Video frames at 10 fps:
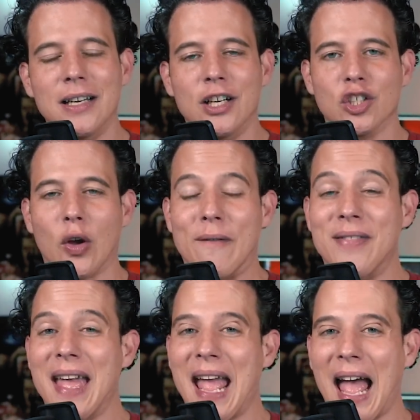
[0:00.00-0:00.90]
So if
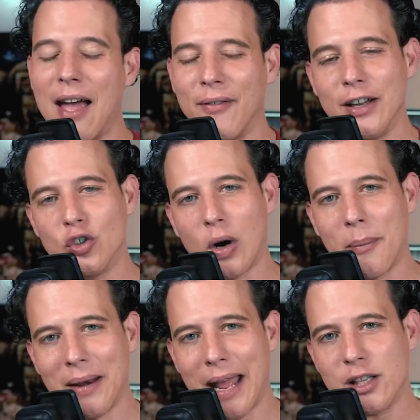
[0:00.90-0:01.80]
they have a
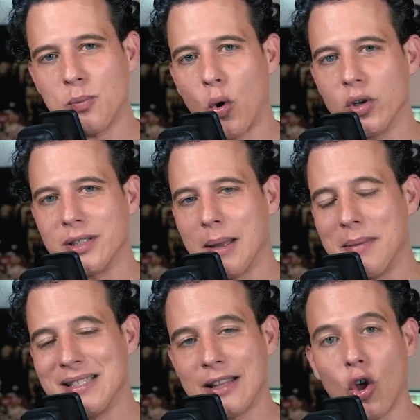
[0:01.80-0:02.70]
drop in exports, that
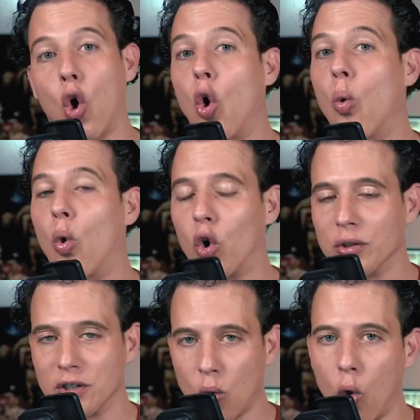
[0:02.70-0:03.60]
means that the whole
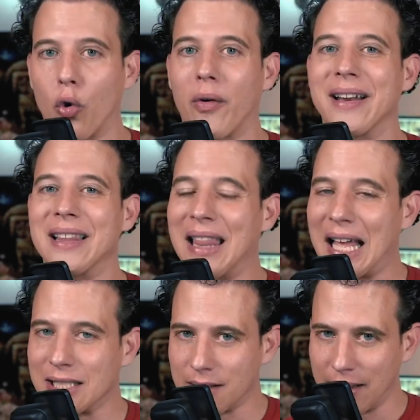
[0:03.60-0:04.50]
world is ordering
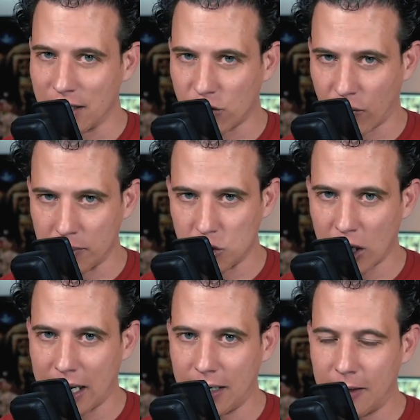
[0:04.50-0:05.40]
less things from
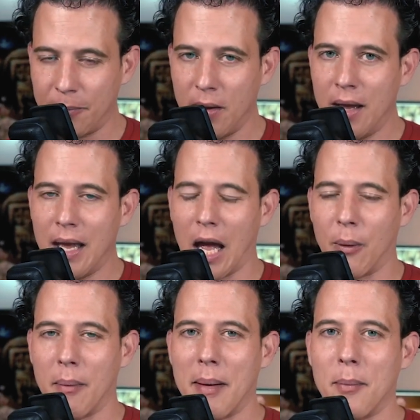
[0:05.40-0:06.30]
China.
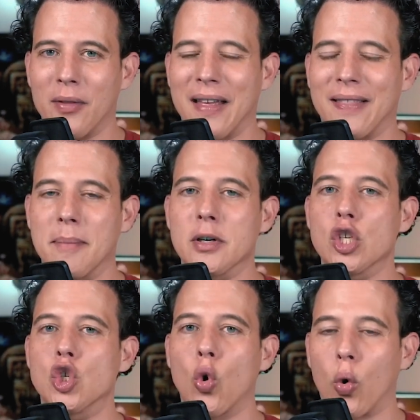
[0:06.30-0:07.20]
And remember that the
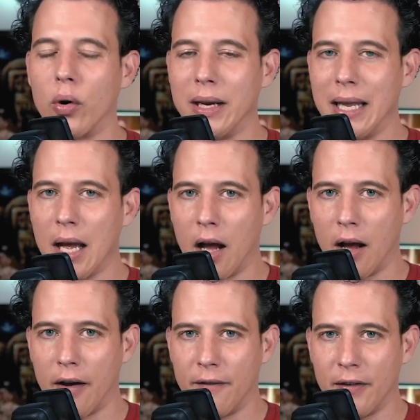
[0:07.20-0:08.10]
majority
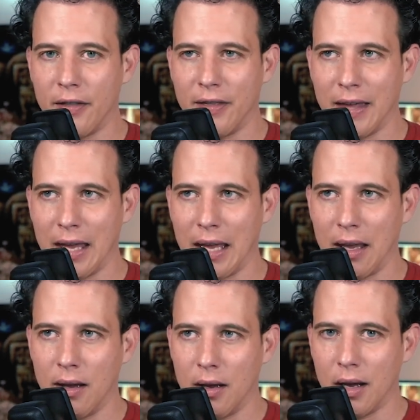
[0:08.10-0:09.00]
of
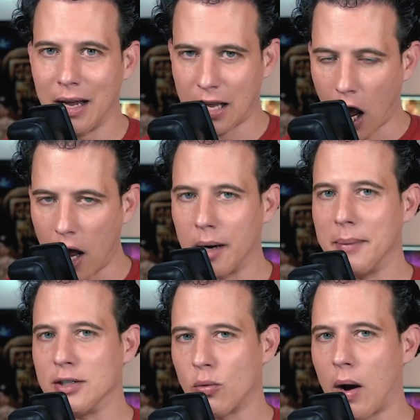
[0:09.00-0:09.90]
the
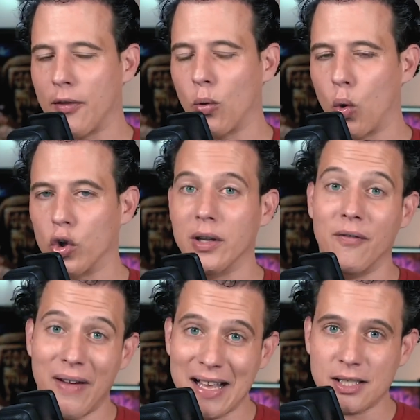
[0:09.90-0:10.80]
economies around the world,
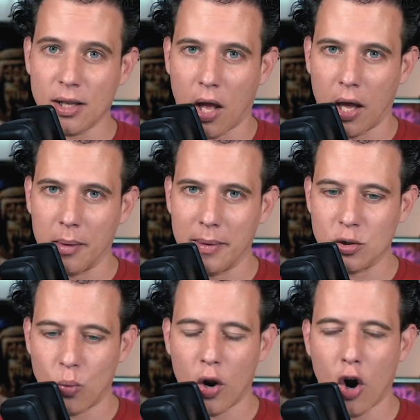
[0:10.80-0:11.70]
advanced
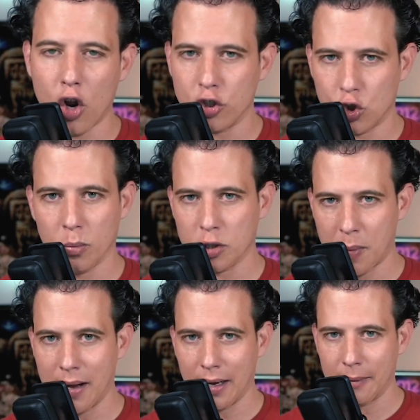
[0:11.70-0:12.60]
economies, run on consumer
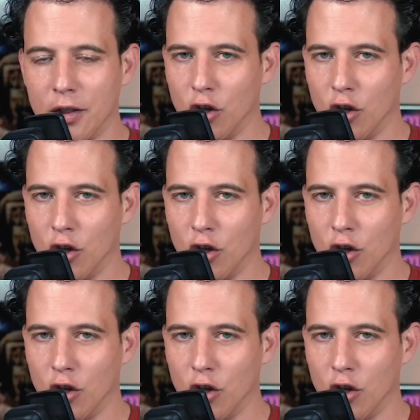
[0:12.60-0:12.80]
spending.